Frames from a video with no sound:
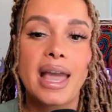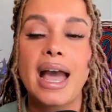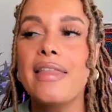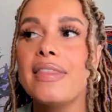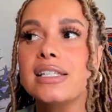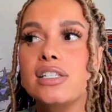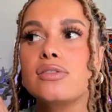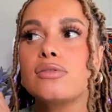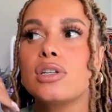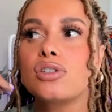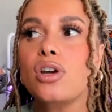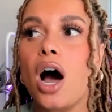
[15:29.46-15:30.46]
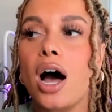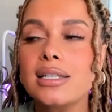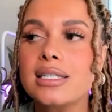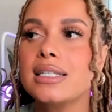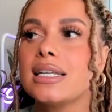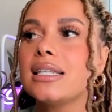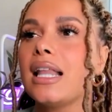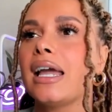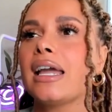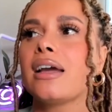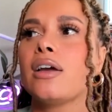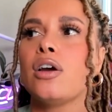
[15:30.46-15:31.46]
And this constant
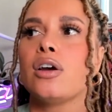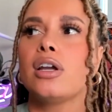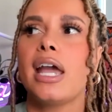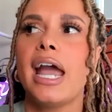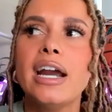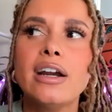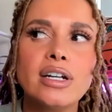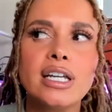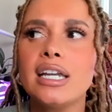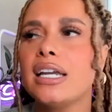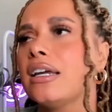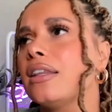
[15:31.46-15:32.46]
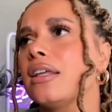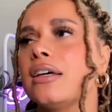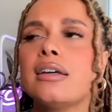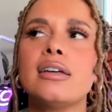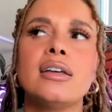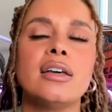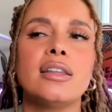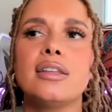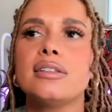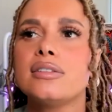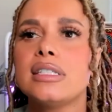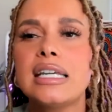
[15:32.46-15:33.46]
like carrying the
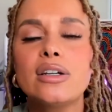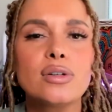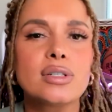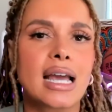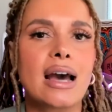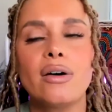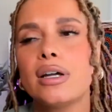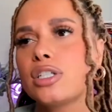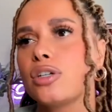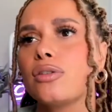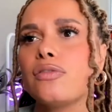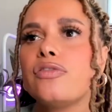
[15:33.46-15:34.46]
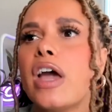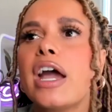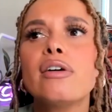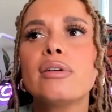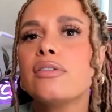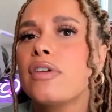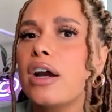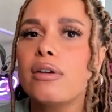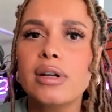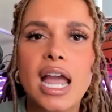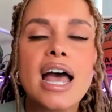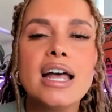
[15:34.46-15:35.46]
deals out until the very,
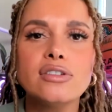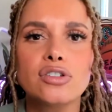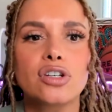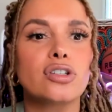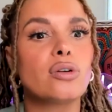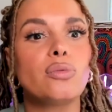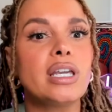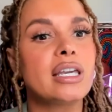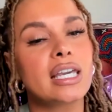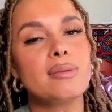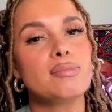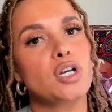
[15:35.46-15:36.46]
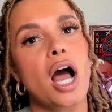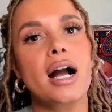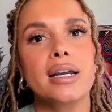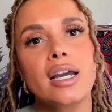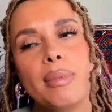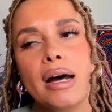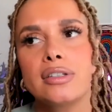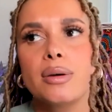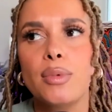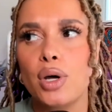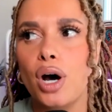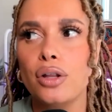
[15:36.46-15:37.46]
very end so that we keep talking about
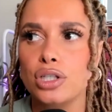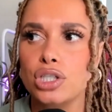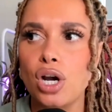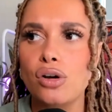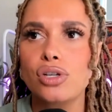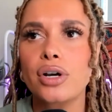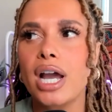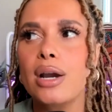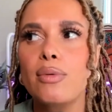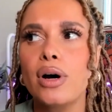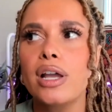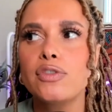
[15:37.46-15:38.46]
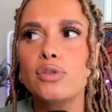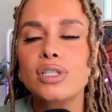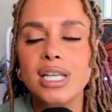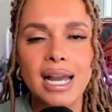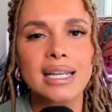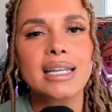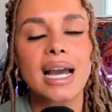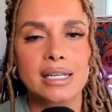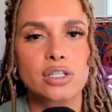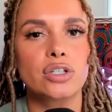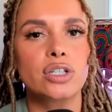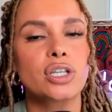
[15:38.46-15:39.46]
them on all the shows. Okay, well, if you sign
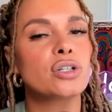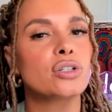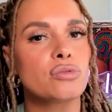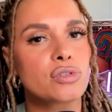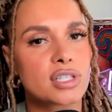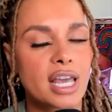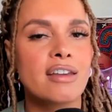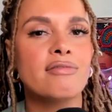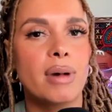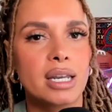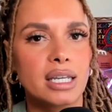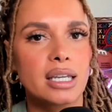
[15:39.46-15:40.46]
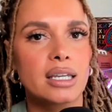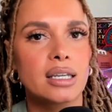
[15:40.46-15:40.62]
guys earlier, you save money